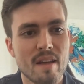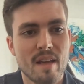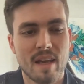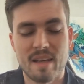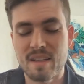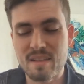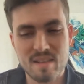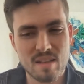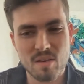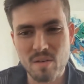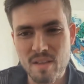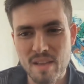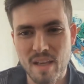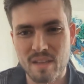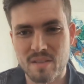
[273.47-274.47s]
And in
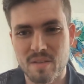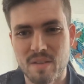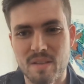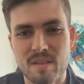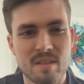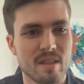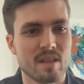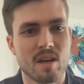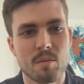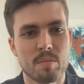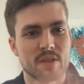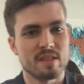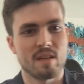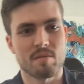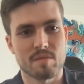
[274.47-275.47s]
theory, that could
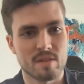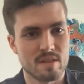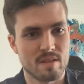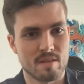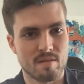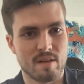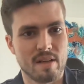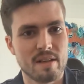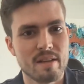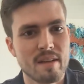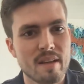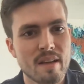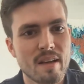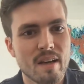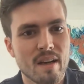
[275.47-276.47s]
encompass everything, right?
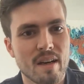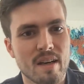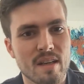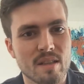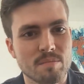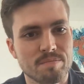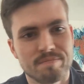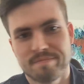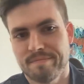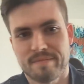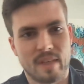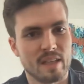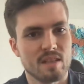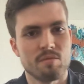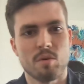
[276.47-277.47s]

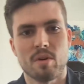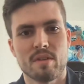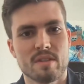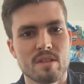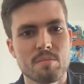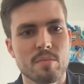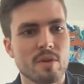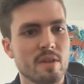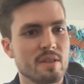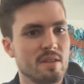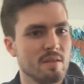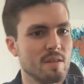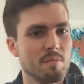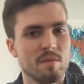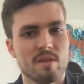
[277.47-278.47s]
I give you all these inputs,
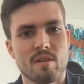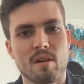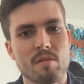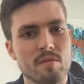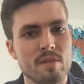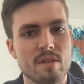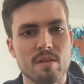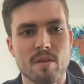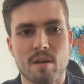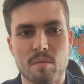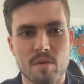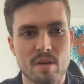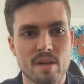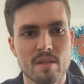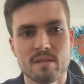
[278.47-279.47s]
you give me the revenue I
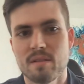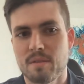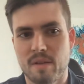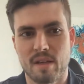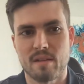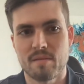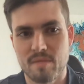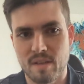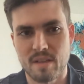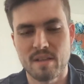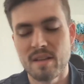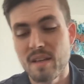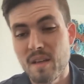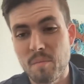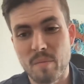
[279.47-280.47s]
want. Okay, fine.
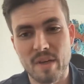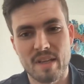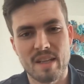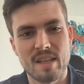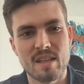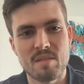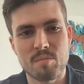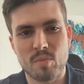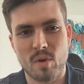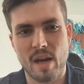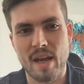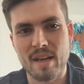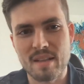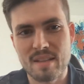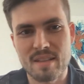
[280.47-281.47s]
But in
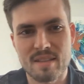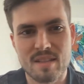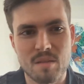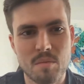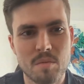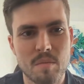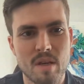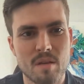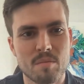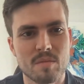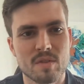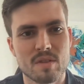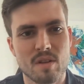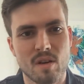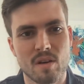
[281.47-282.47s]
practice,
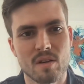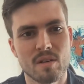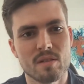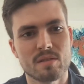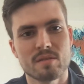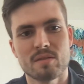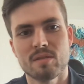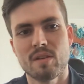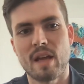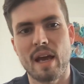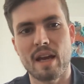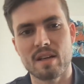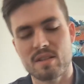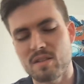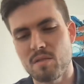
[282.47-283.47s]
MMMs are
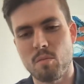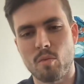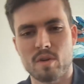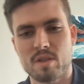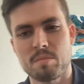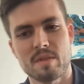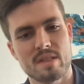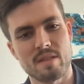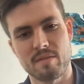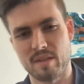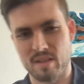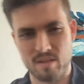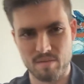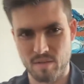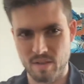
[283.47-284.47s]
actually more
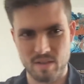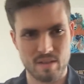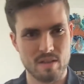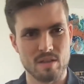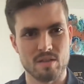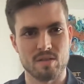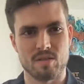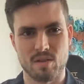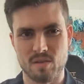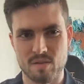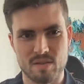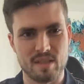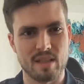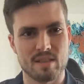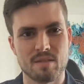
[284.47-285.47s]
specific. There's certain
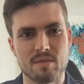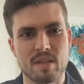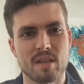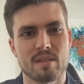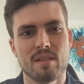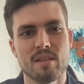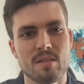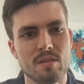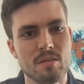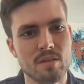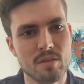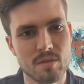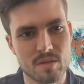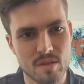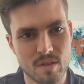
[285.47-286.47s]
sets of techniques you'd use.